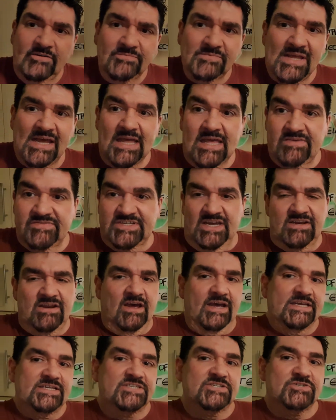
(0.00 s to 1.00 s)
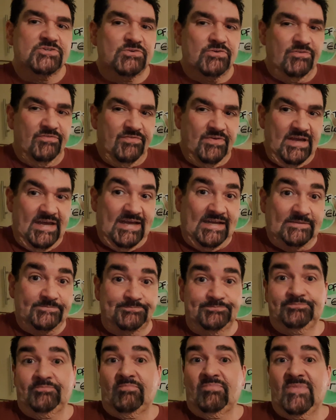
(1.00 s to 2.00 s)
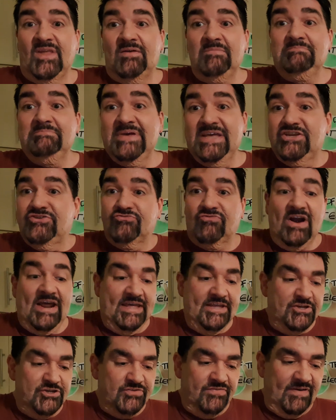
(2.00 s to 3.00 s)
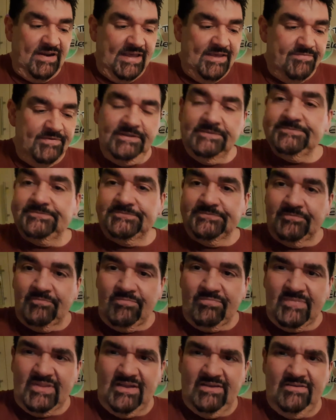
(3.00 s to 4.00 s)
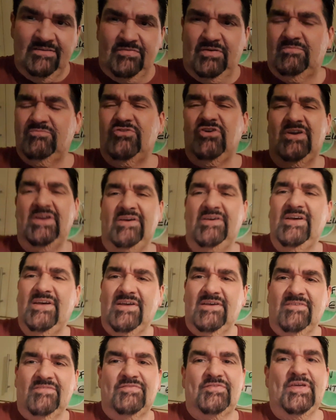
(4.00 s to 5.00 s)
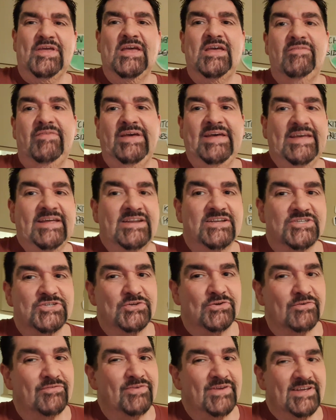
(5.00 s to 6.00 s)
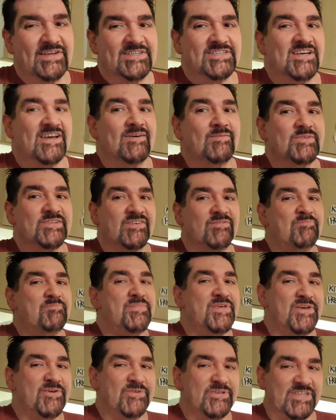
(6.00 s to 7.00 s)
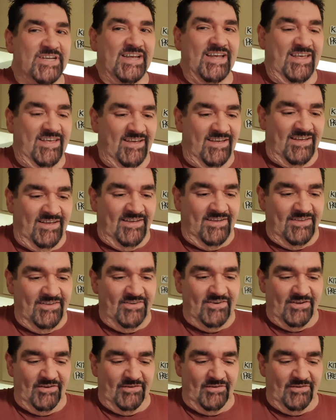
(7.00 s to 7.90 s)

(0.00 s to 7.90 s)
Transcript: That gives it a nice sort of mid-range flavour. if I'm trying to think of it in a sort of terms of music, you know,